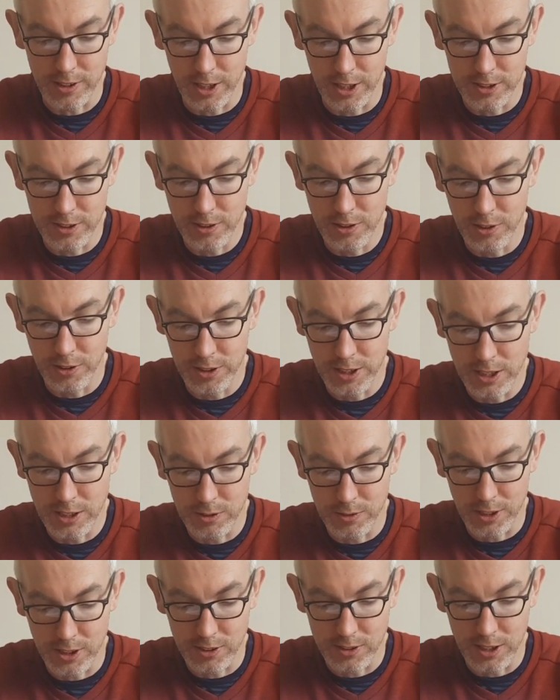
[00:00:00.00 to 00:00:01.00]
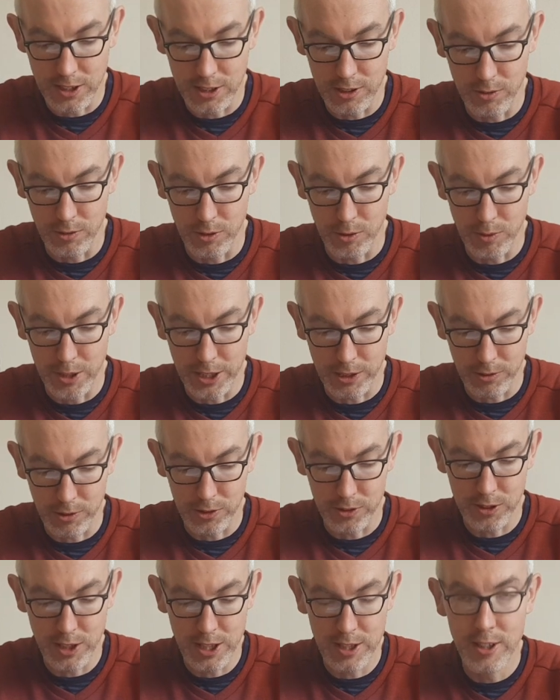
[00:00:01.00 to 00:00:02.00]
I do not need to extend it all the way
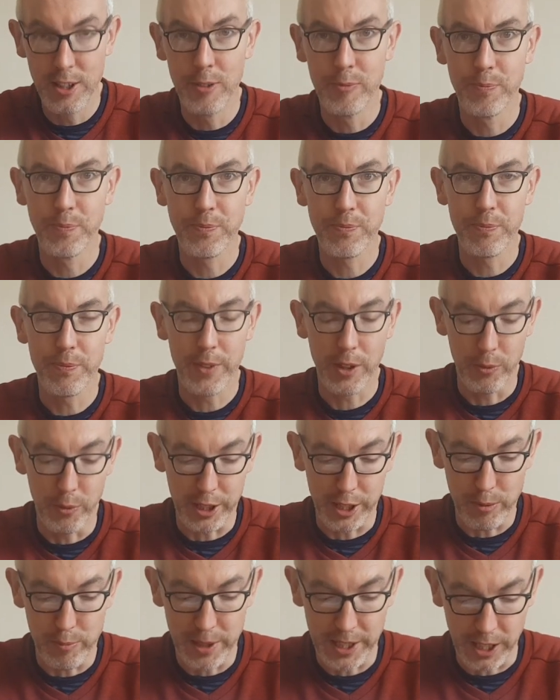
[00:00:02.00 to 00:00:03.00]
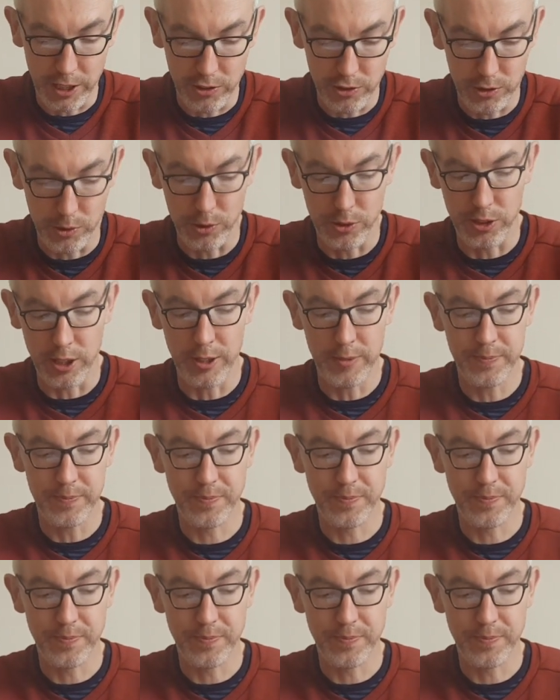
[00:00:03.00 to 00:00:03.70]
across there. We can make it shorter.